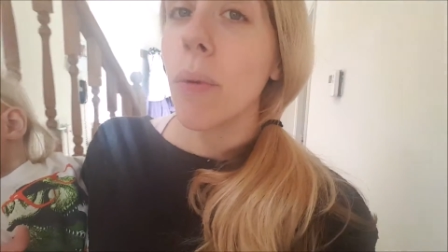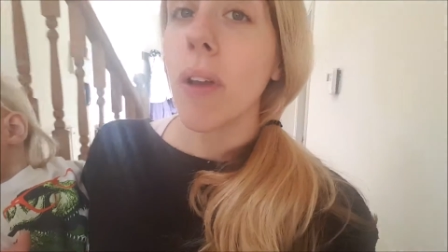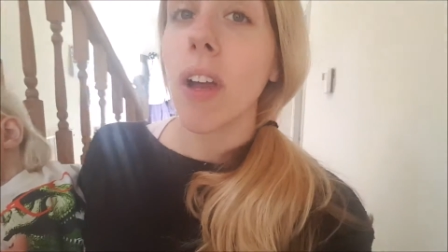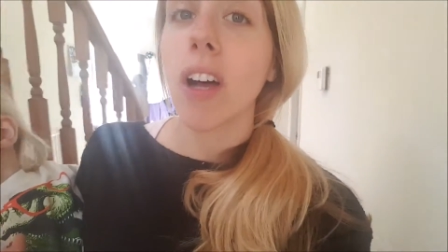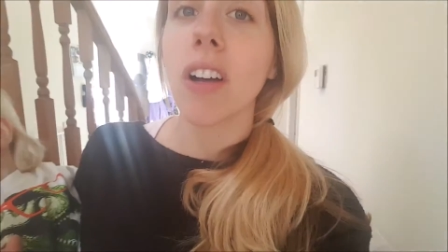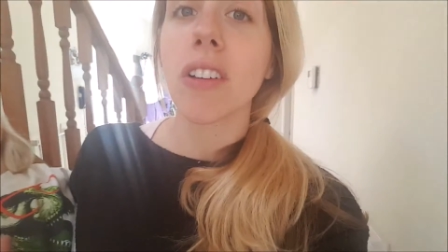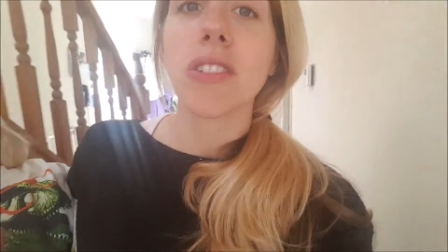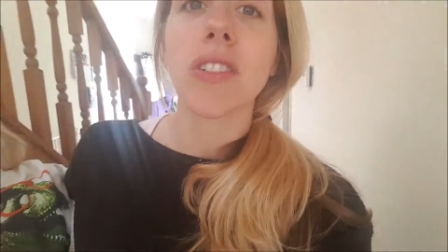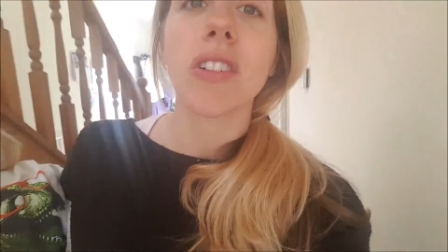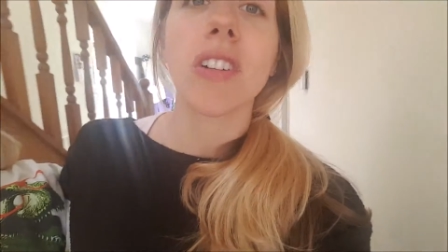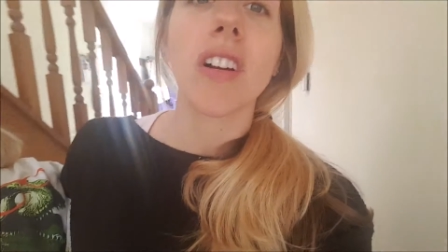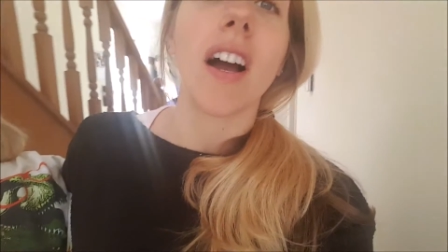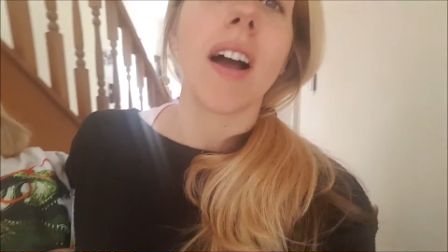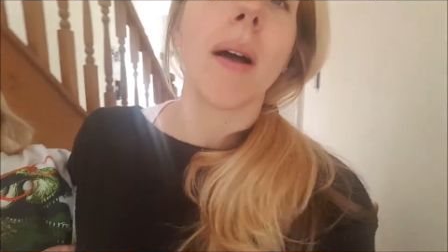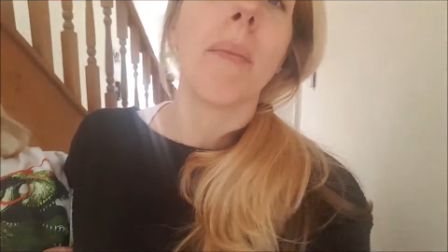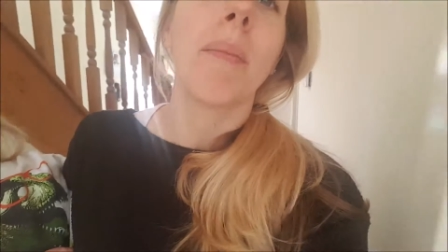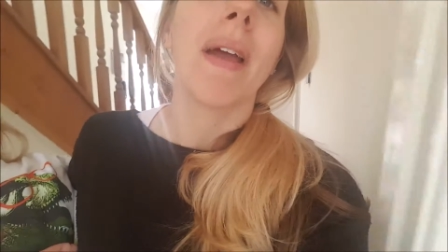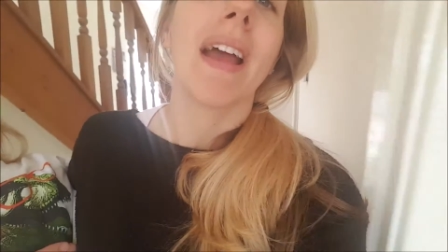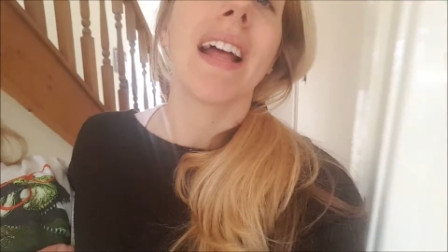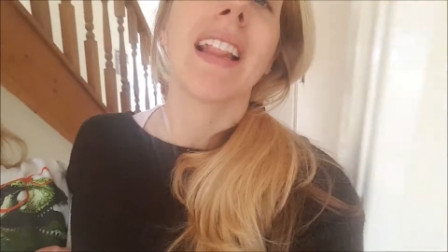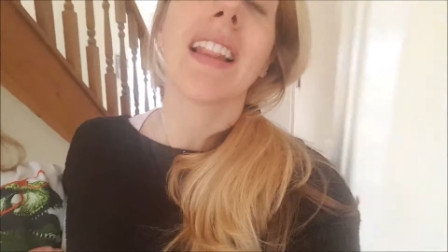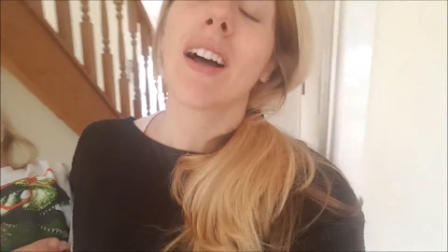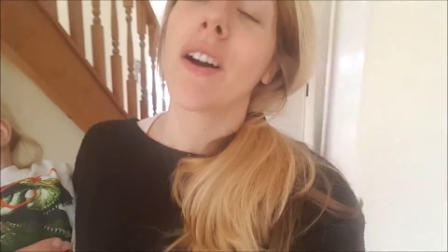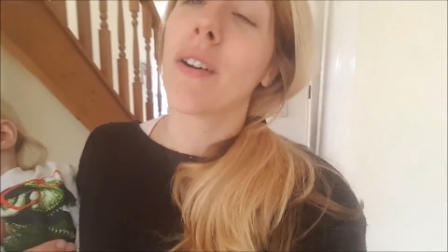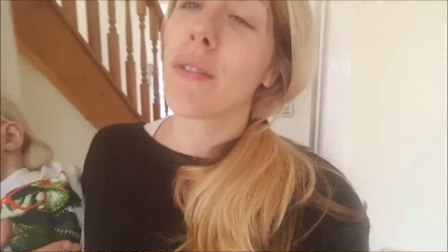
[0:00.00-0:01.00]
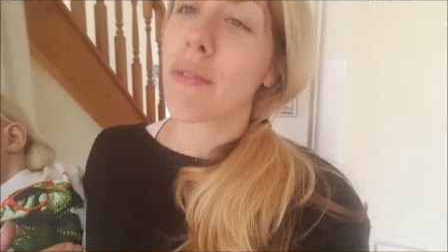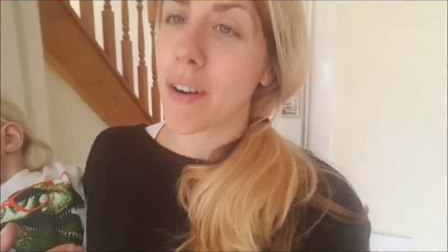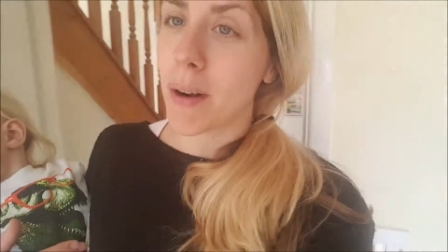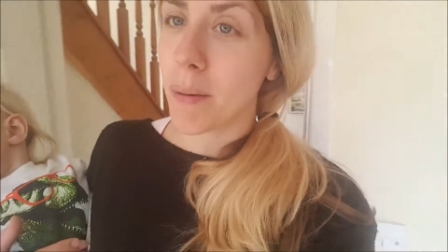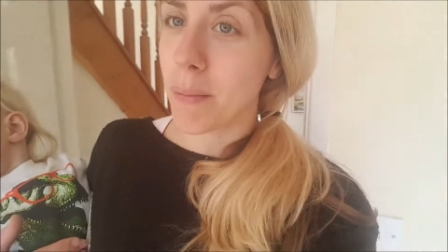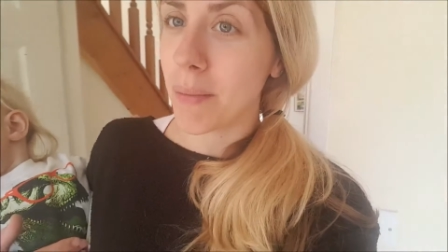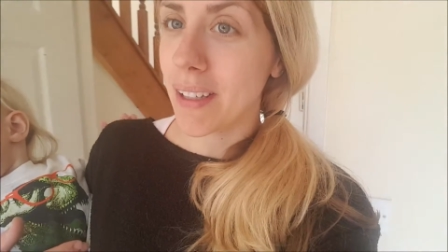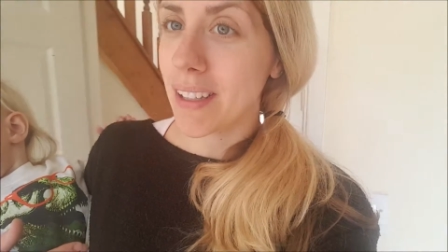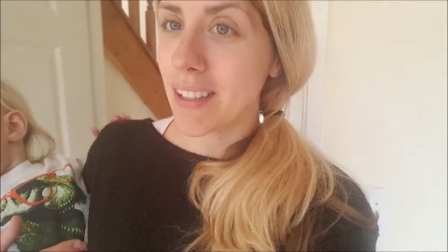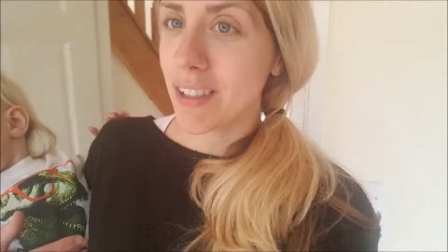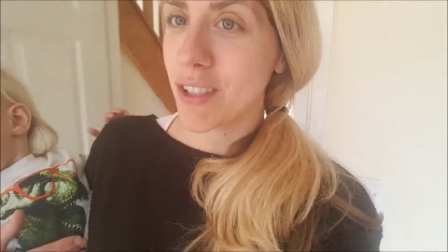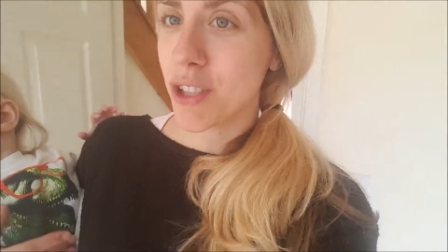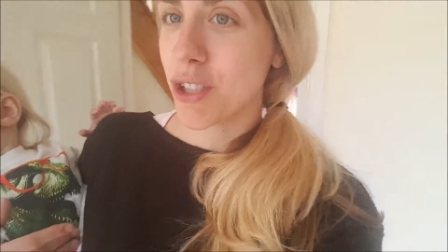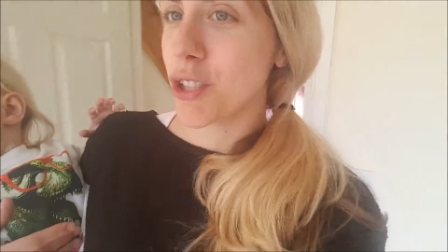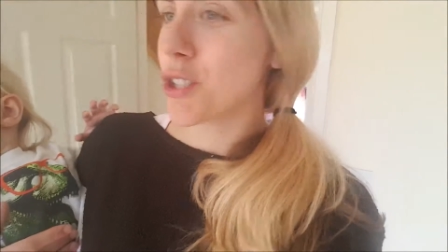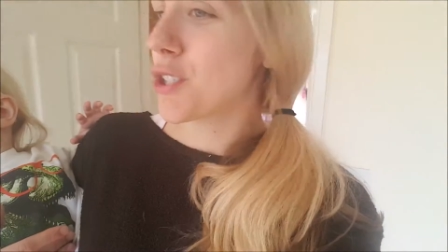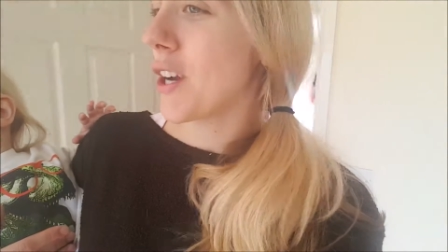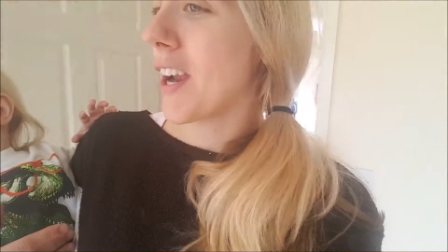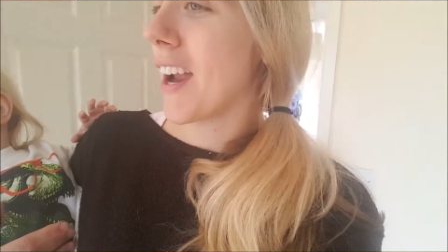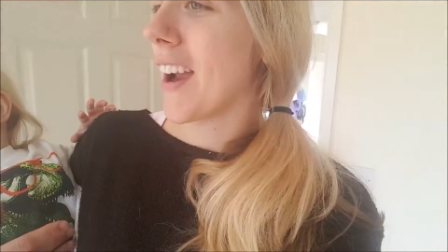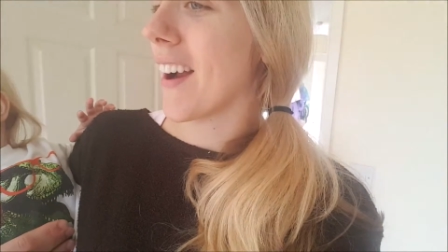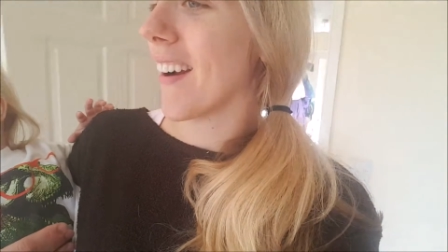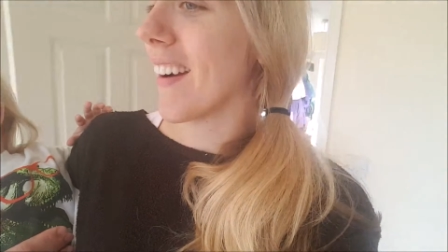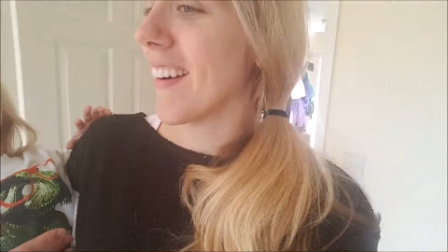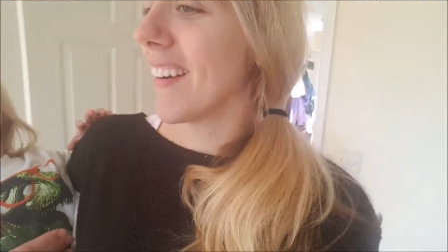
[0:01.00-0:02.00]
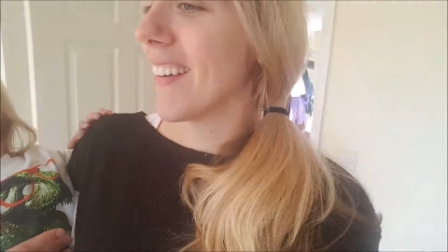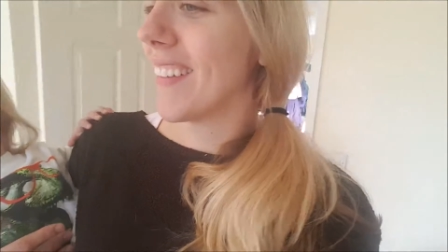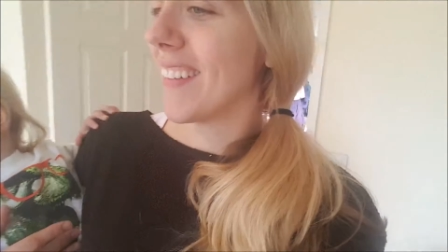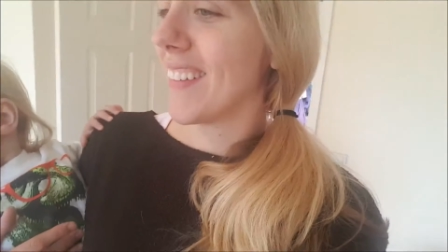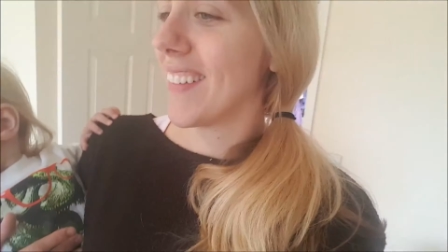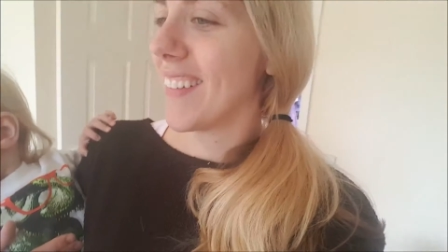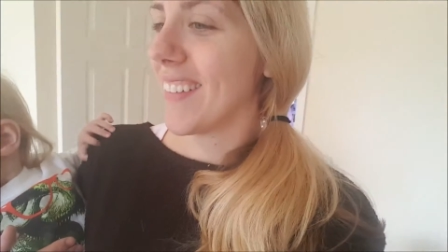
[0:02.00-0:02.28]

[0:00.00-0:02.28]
We also got a pillow for Emily's chair.